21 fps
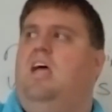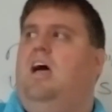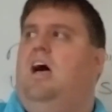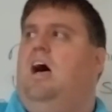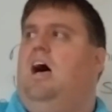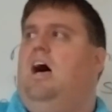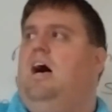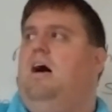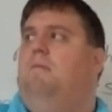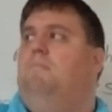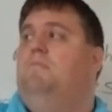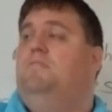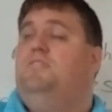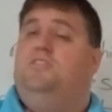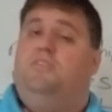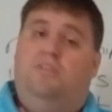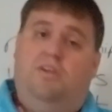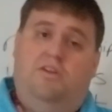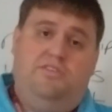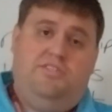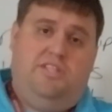Um,
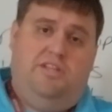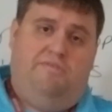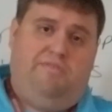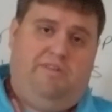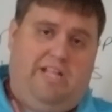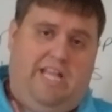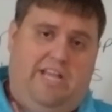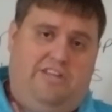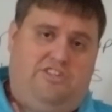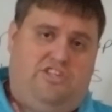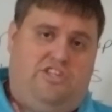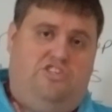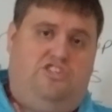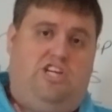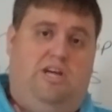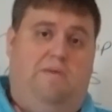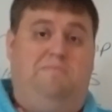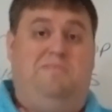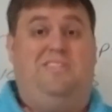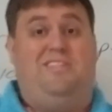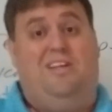so those are the
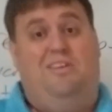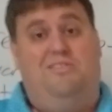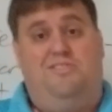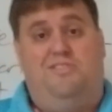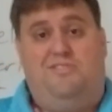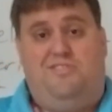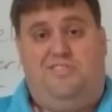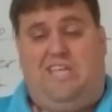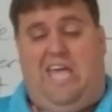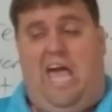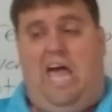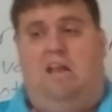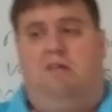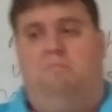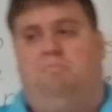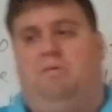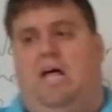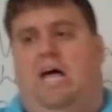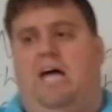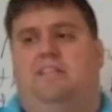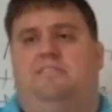relationships. Those are scatter
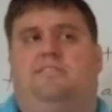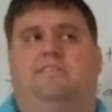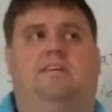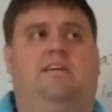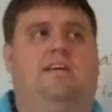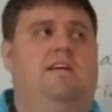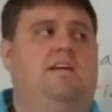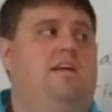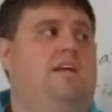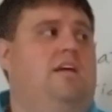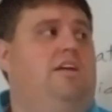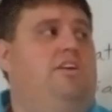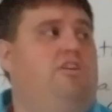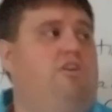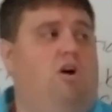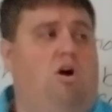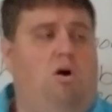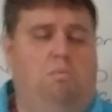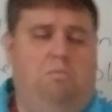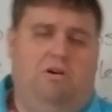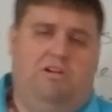plots. Your
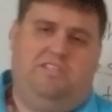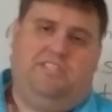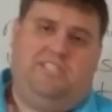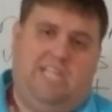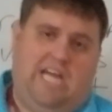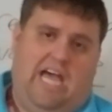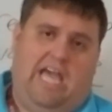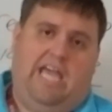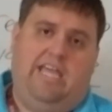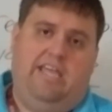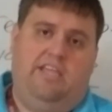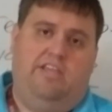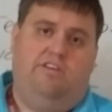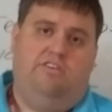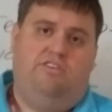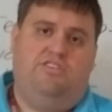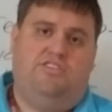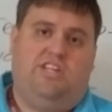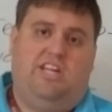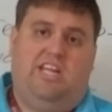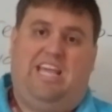homework tonight, you're
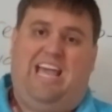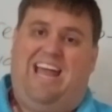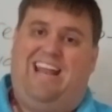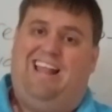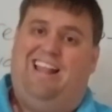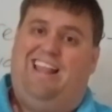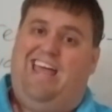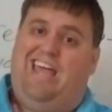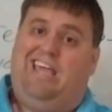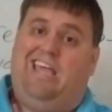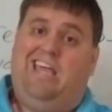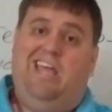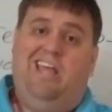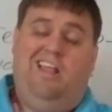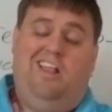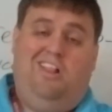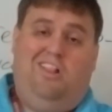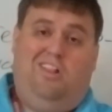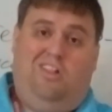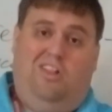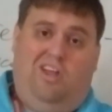just going to kind of like
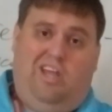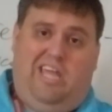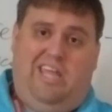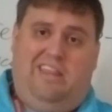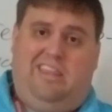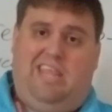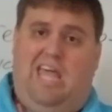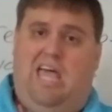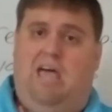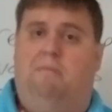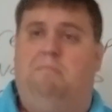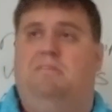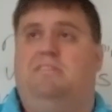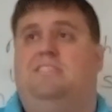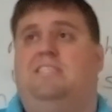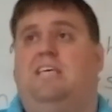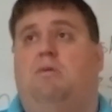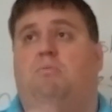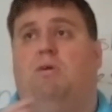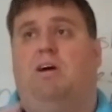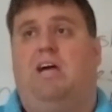look at them and
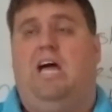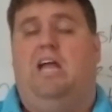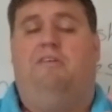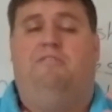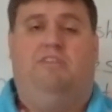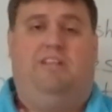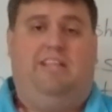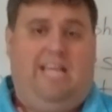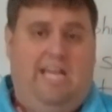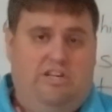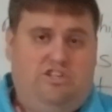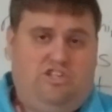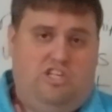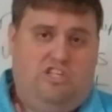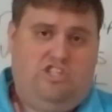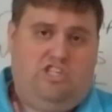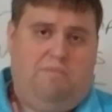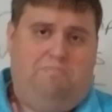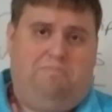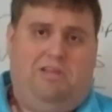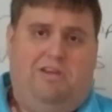say what kind of
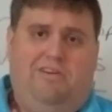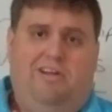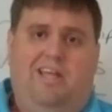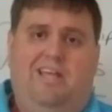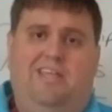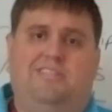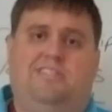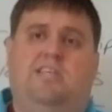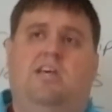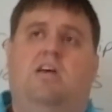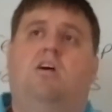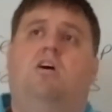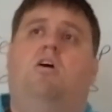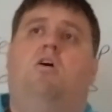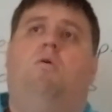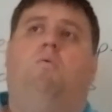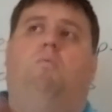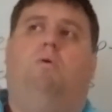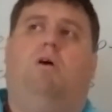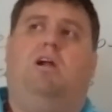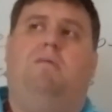relationship there is.
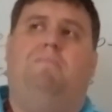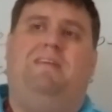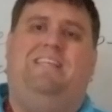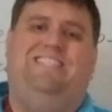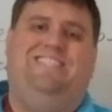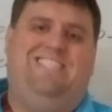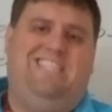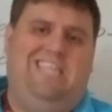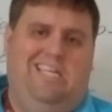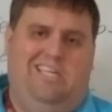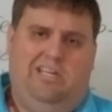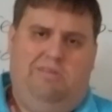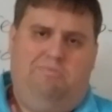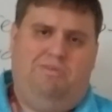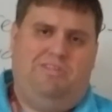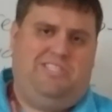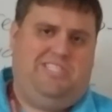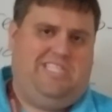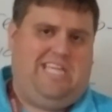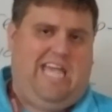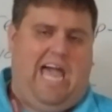We're going to be dealing
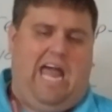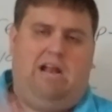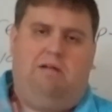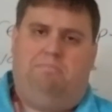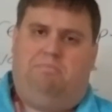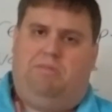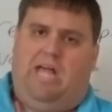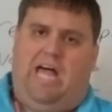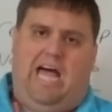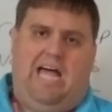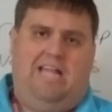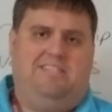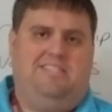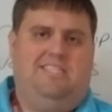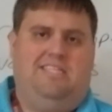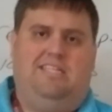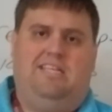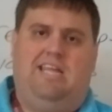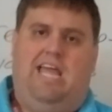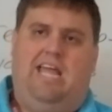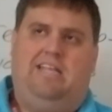with scatter plots
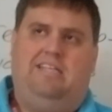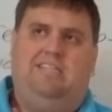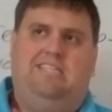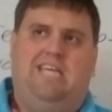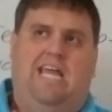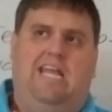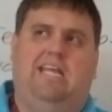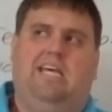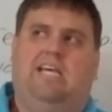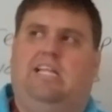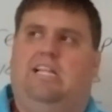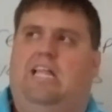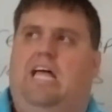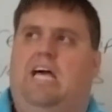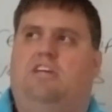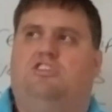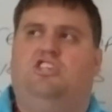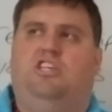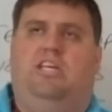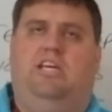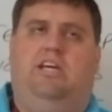and, and data
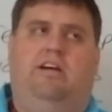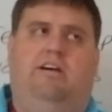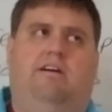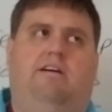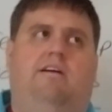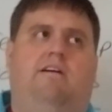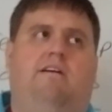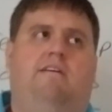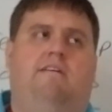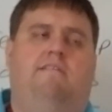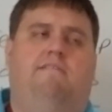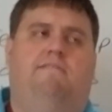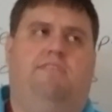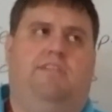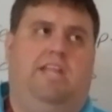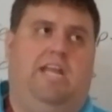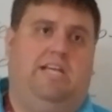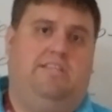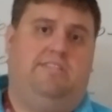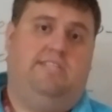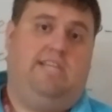collection here for
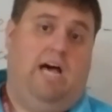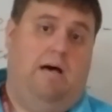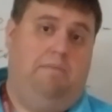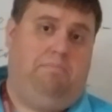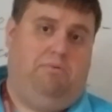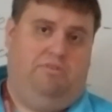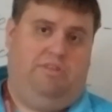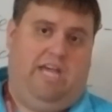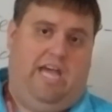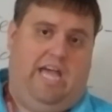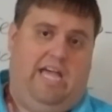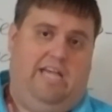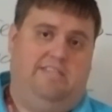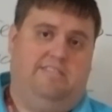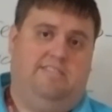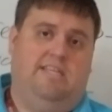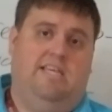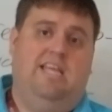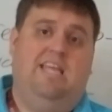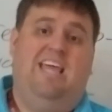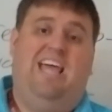the next couple
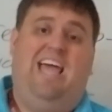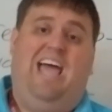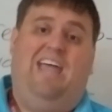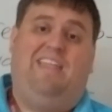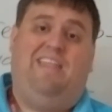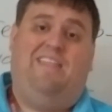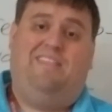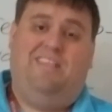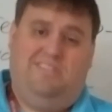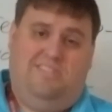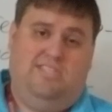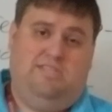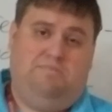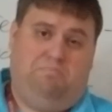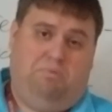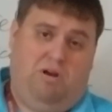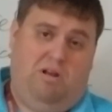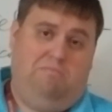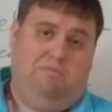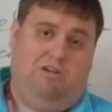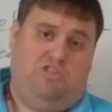days. And then this is
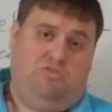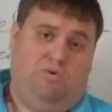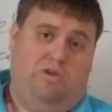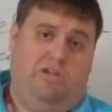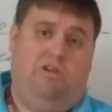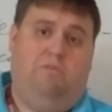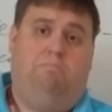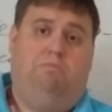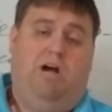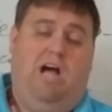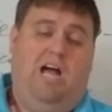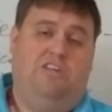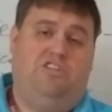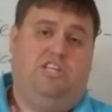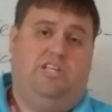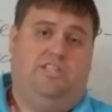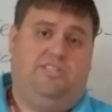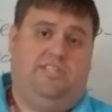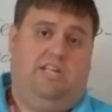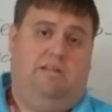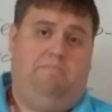pretty much what your
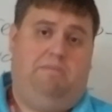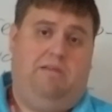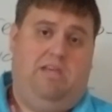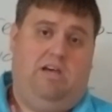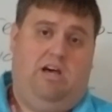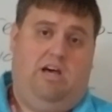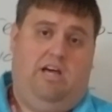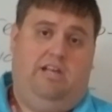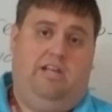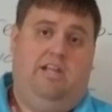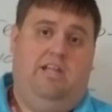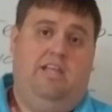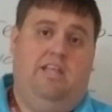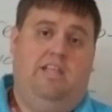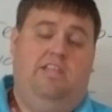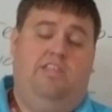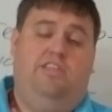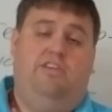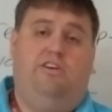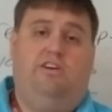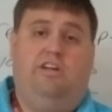project's going to be on.
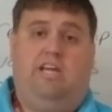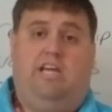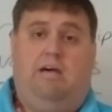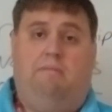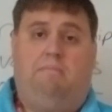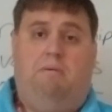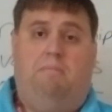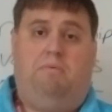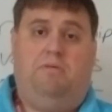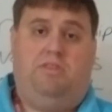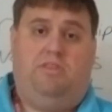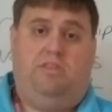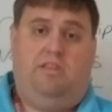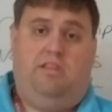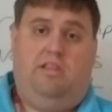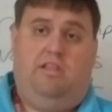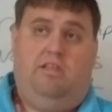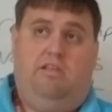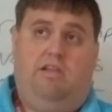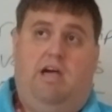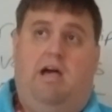You're going to come up with
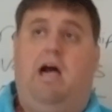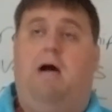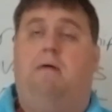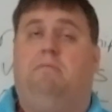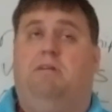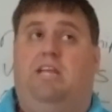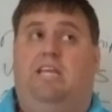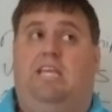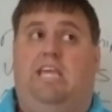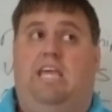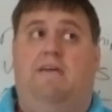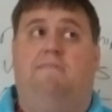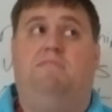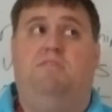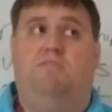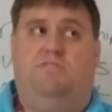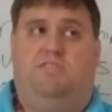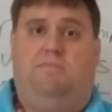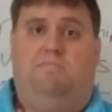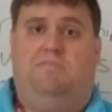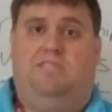I'm going to give
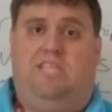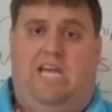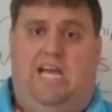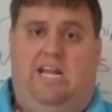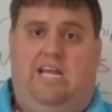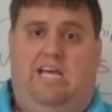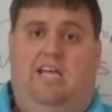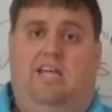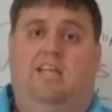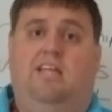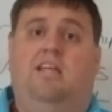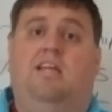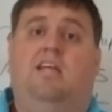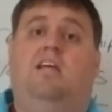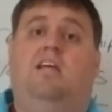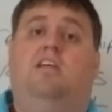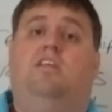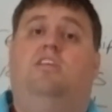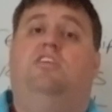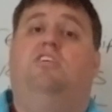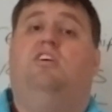you some data.
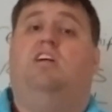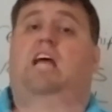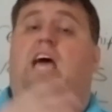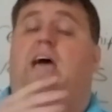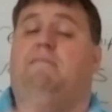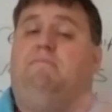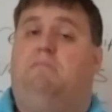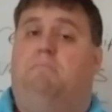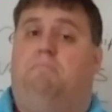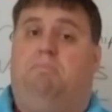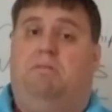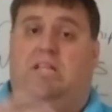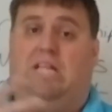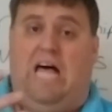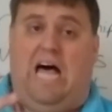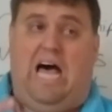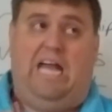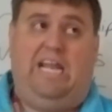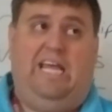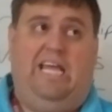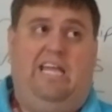You're going to have to
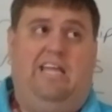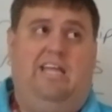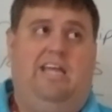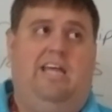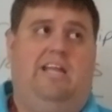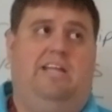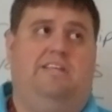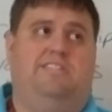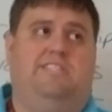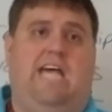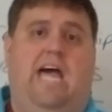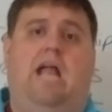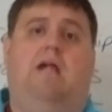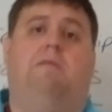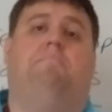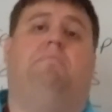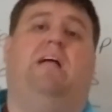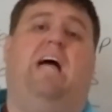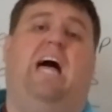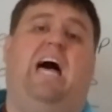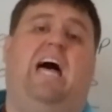plot it in a scatter
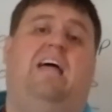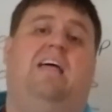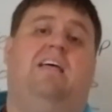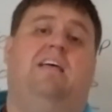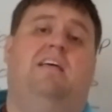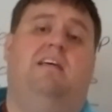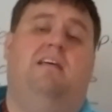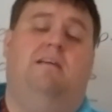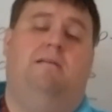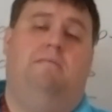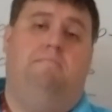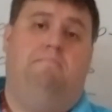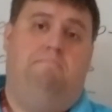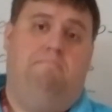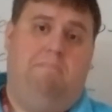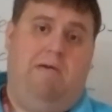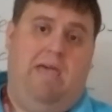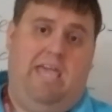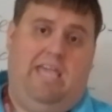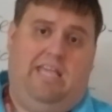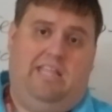plot,
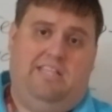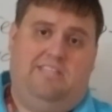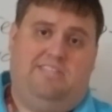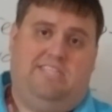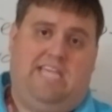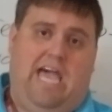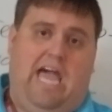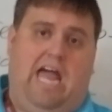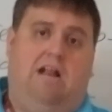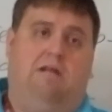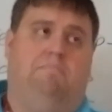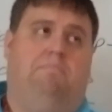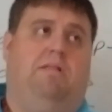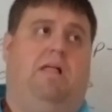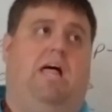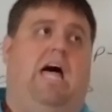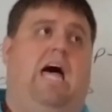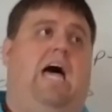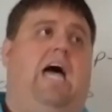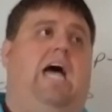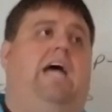make the scatter
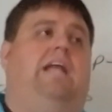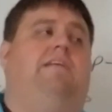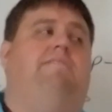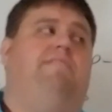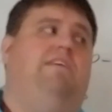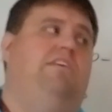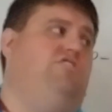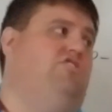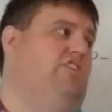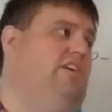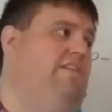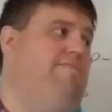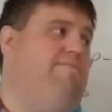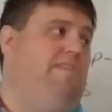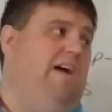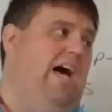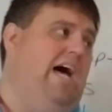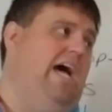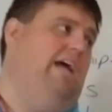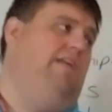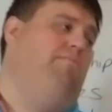plot, and eventually
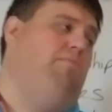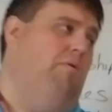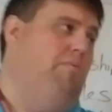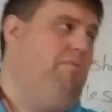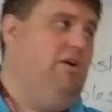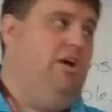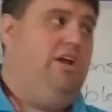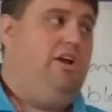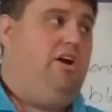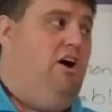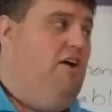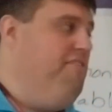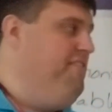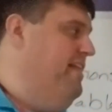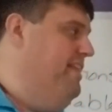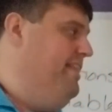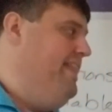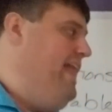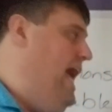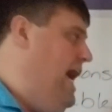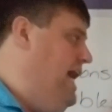find what we're going to call the
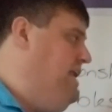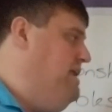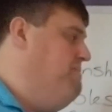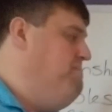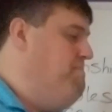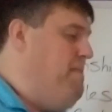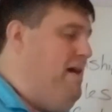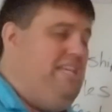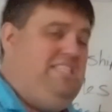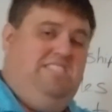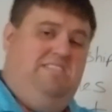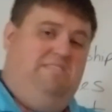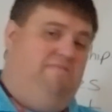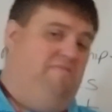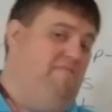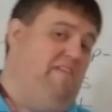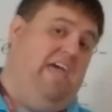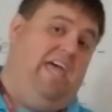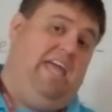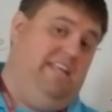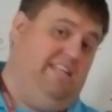line of best
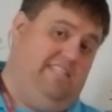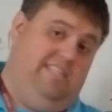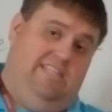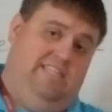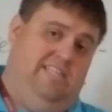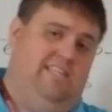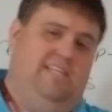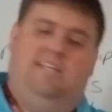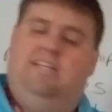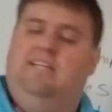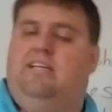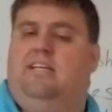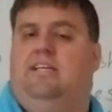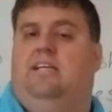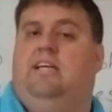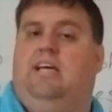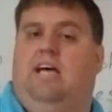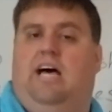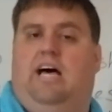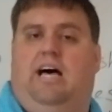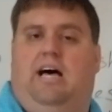fit.
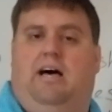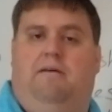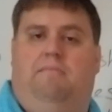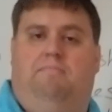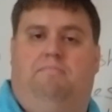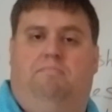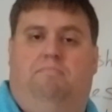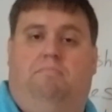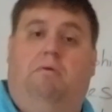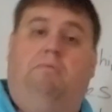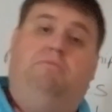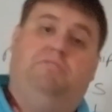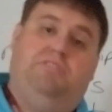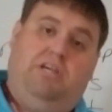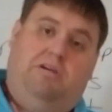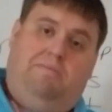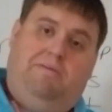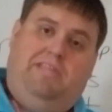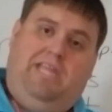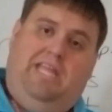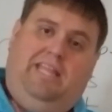Um, but we'll talk
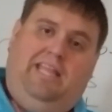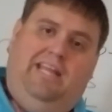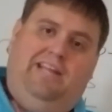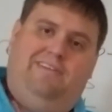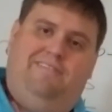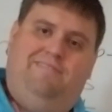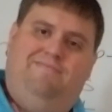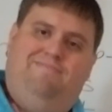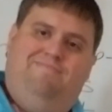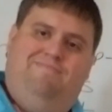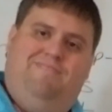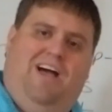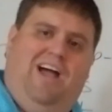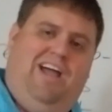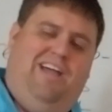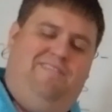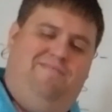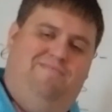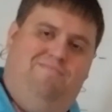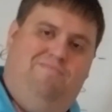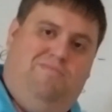about that later. All
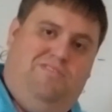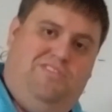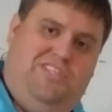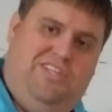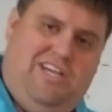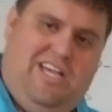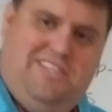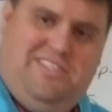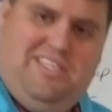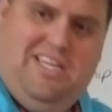right, we'll see you guys